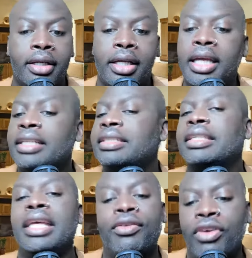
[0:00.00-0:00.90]
It's
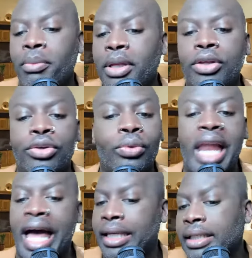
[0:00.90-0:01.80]
giving me you
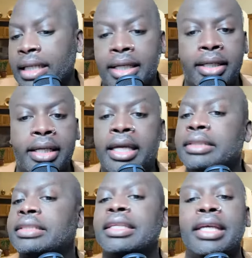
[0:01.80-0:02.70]
liked it.
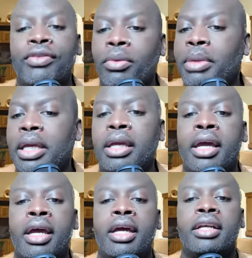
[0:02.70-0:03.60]
It's giving me.
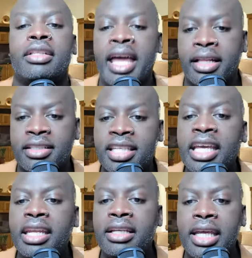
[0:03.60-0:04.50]
And T
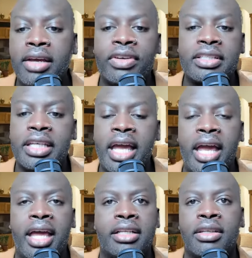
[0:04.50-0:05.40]
the Diva
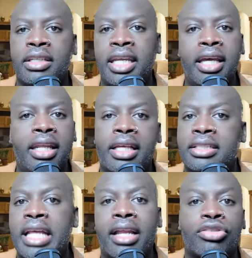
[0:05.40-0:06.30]
said Diddy is
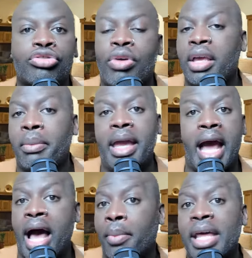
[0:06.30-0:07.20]
not a straight man.
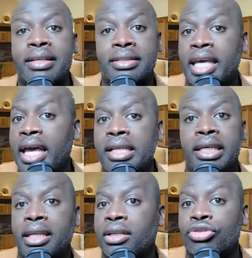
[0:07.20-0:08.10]
I'm not saying
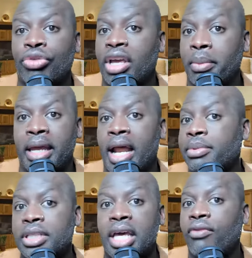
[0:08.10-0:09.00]
Diddy the straight man. I'm
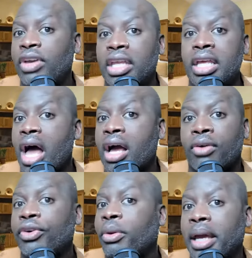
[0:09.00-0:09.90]
saying the
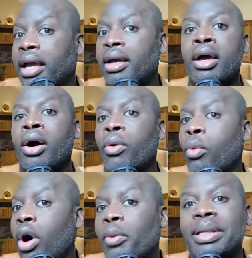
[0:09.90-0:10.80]
videographer man.
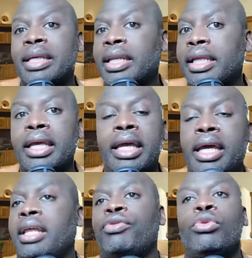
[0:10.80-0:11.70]
What? But then again,
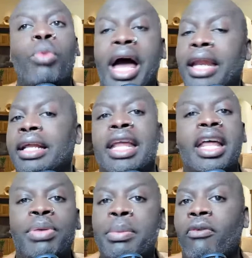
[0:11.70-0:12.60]
if you around here letting
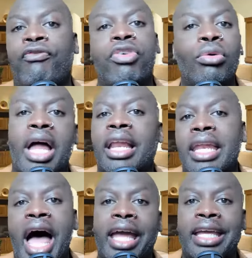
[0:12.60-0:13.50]
people fool a
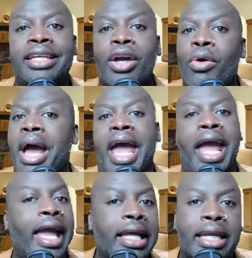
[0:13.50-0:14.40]
lot in your
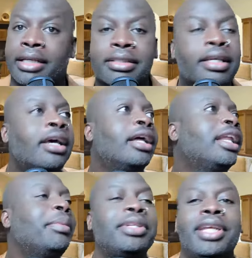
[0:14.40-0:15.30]
anus,
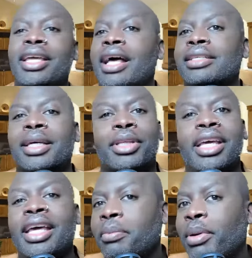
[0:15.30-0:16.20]
let me tell y'all something.
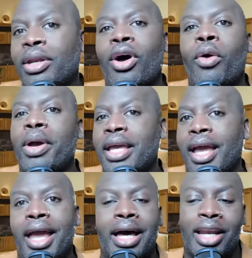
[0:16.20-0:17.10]
It'd have been no way in
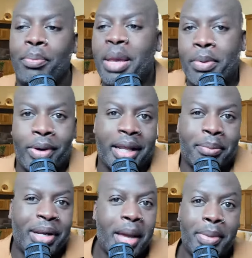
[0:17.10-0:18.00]
hell them people would have
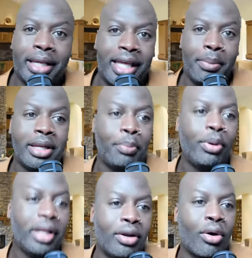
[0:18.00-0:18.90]
been able to get me to
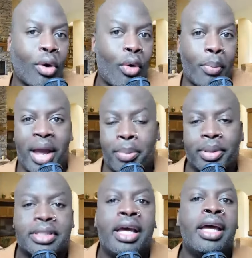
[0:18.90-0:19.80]
put in no court
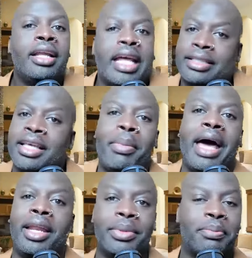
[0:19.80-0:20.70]
papers that
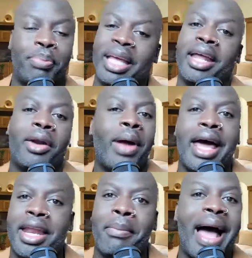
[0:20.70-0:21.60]
somebody was playing
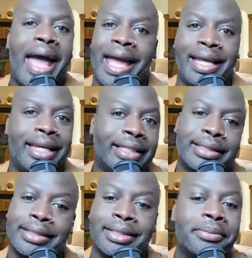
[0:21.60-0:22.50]
around in my
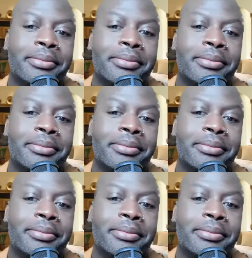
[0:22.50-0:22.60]
anus.